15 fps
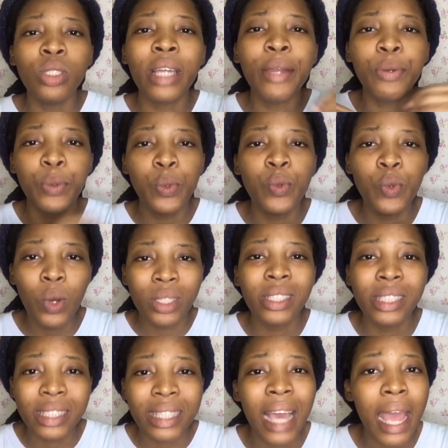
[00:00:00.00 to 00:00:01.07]
They do not
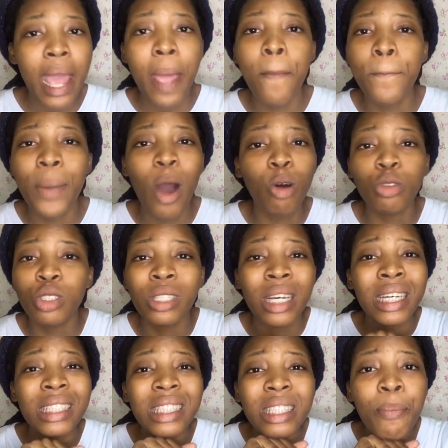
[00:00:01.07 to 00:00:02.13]
care about
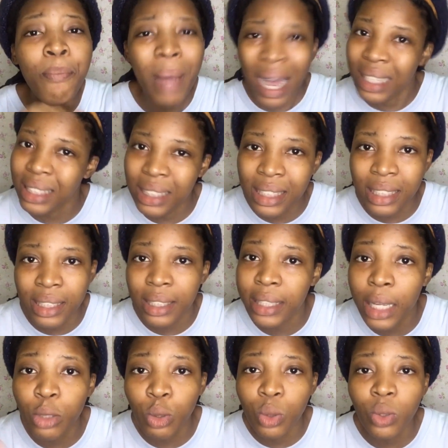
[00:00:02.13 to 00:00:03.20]
the masses.
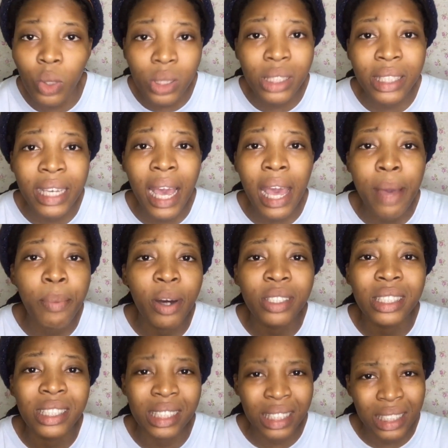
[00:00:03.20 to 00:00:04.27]
They do not care about
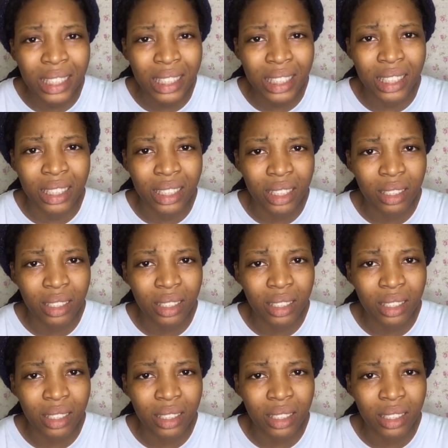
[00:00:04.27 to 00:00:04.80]
the citizen.